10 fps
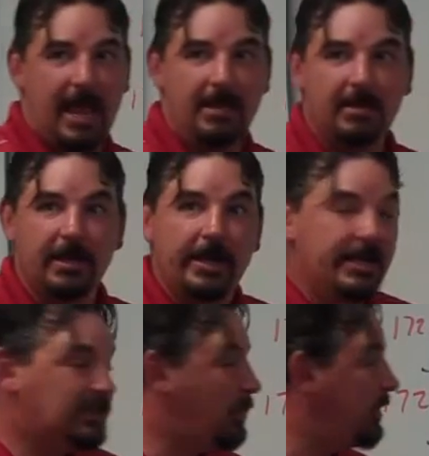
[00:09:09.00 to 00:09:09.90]
okay?
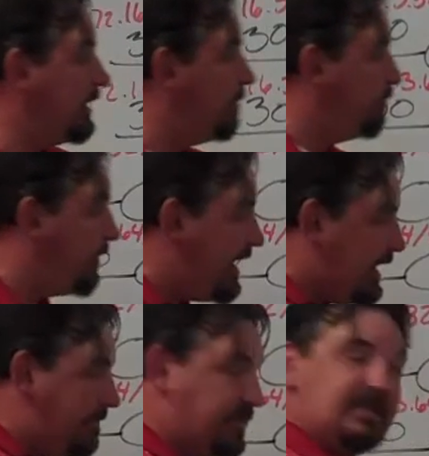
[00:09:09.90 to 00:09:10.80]
So we're going to break
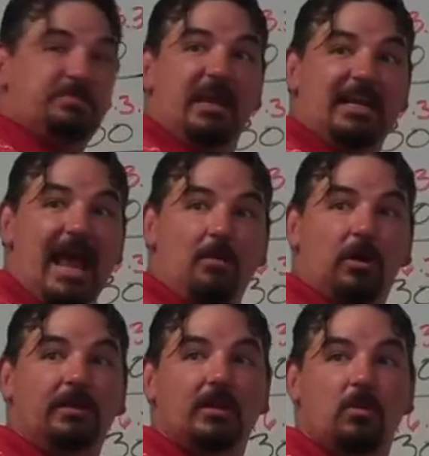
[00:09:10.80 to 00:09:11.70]
up this big
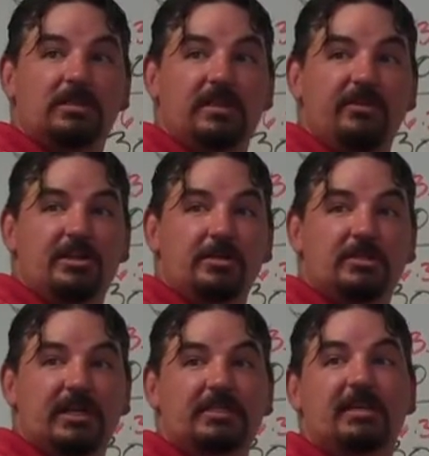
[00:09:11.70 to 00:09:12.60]
network, the
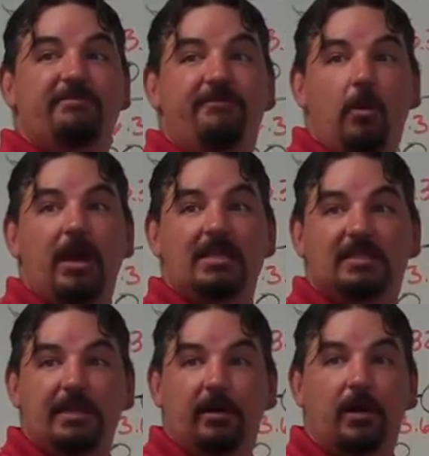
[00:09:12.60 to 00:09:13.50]

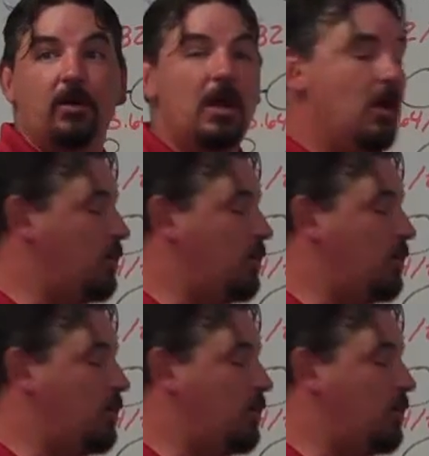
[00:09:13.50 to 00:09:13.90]
172.16.4.0,